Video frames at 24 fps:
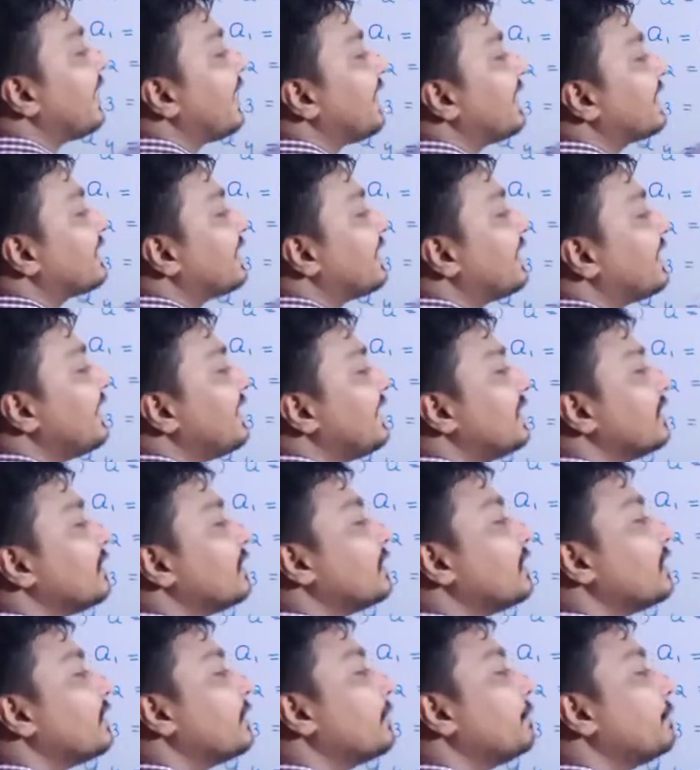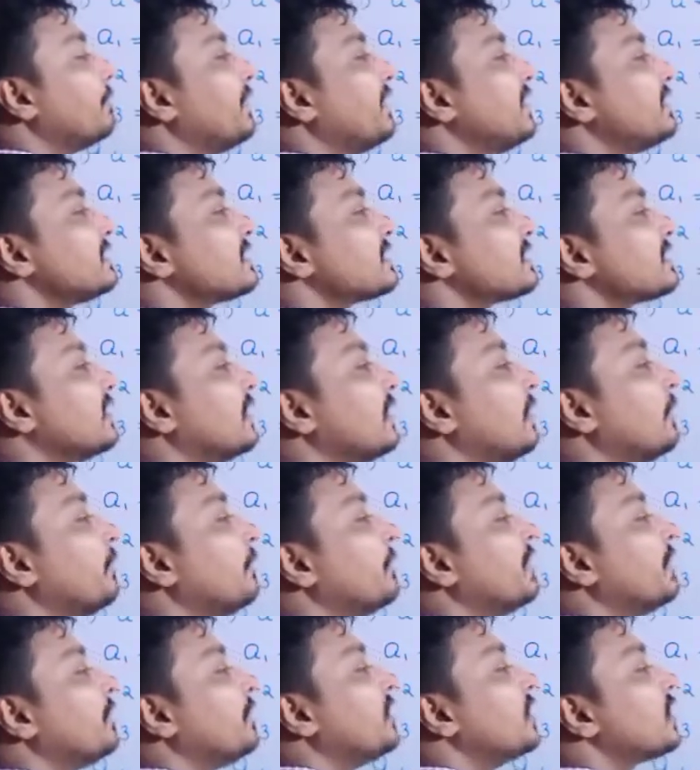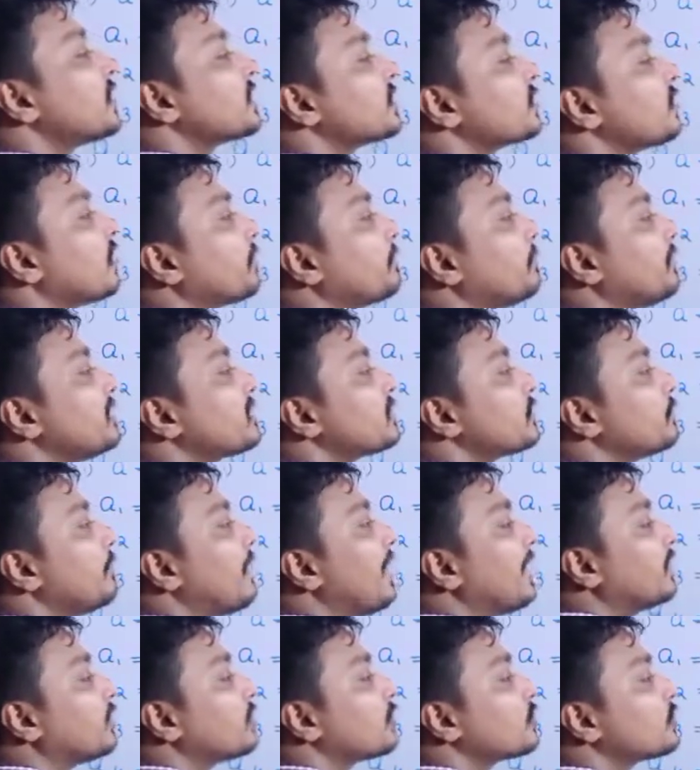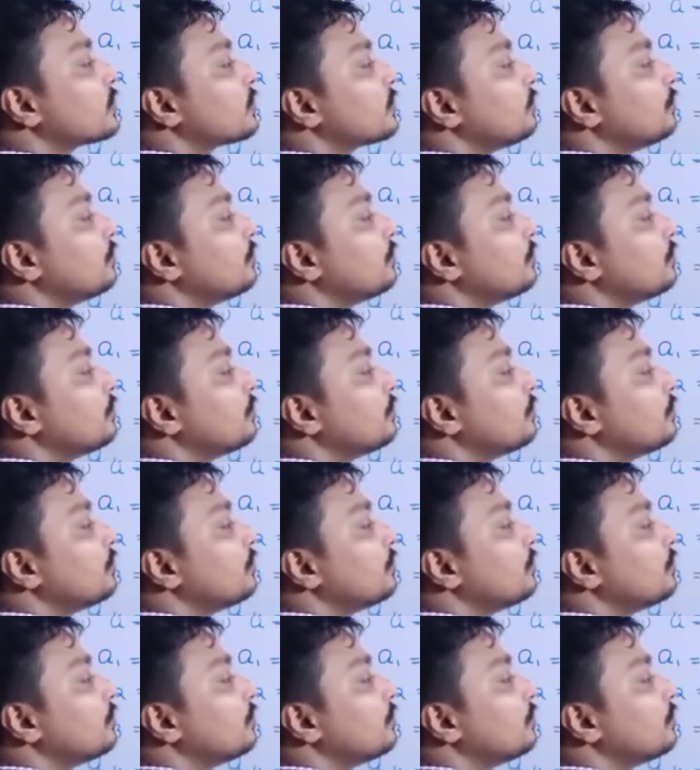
A3 means previous term means minus